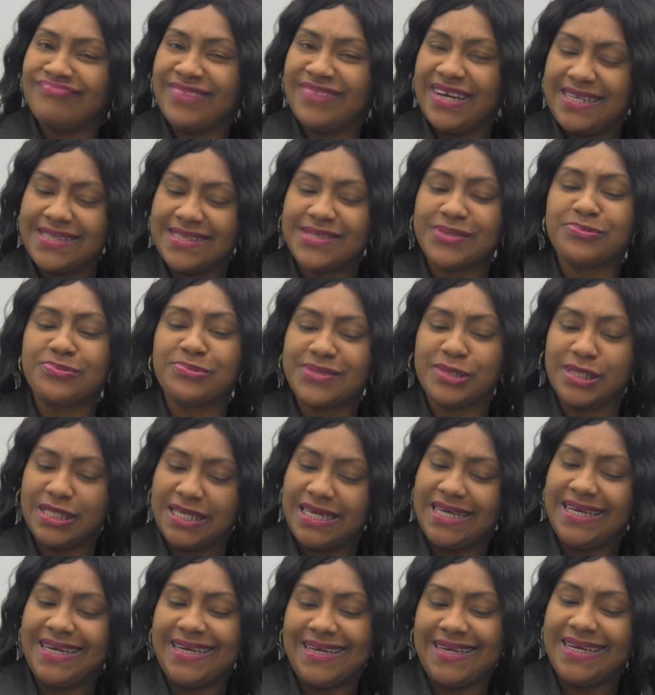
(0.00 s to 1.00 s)
it's a
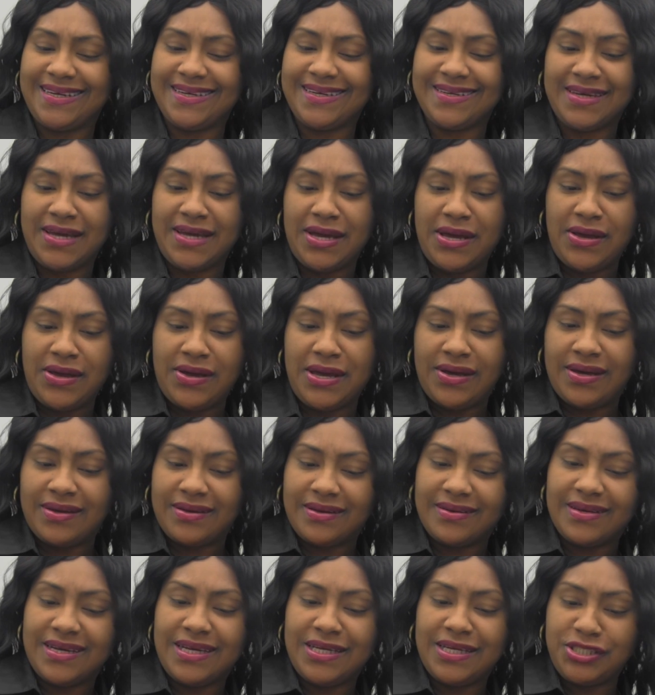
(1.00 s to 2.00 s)
really
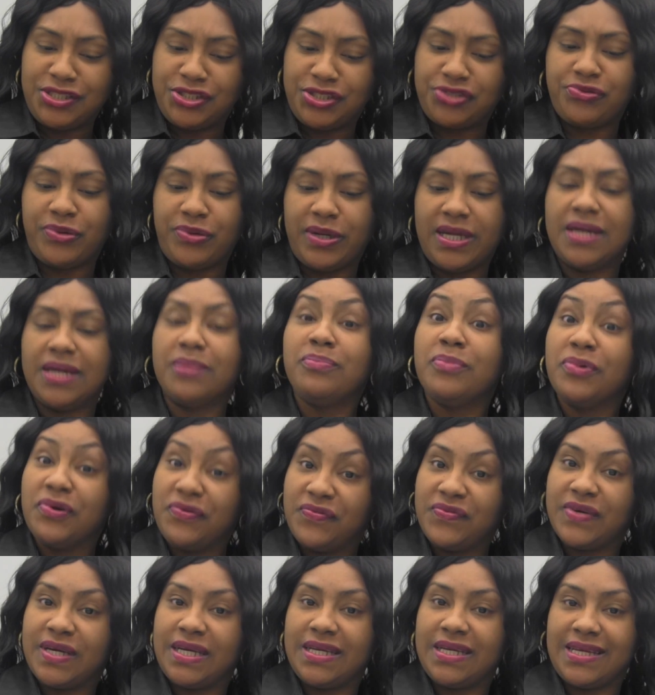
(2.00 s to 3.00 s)
intriguing
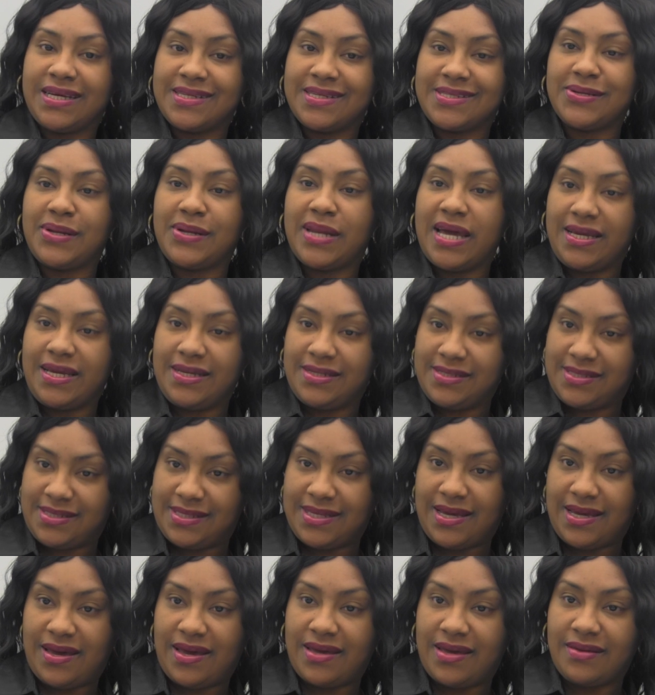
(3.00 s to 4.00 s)
movie. That's all I can
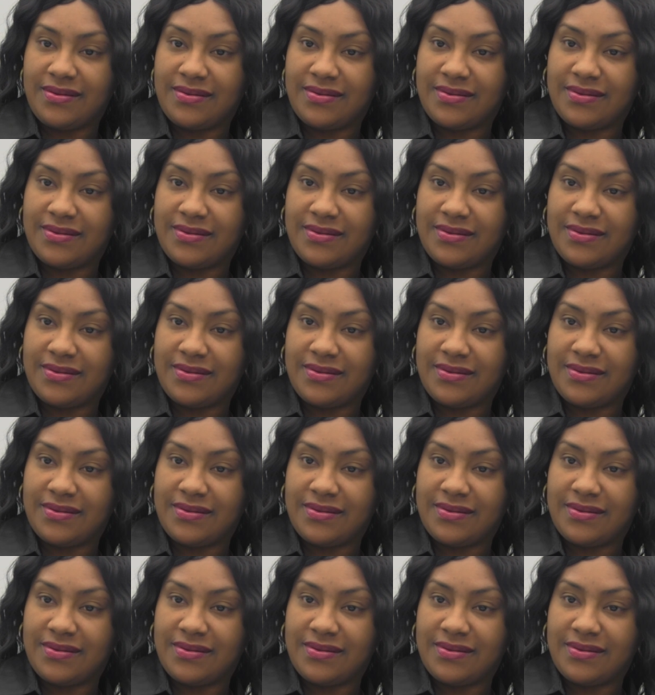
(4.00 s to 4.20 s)
say.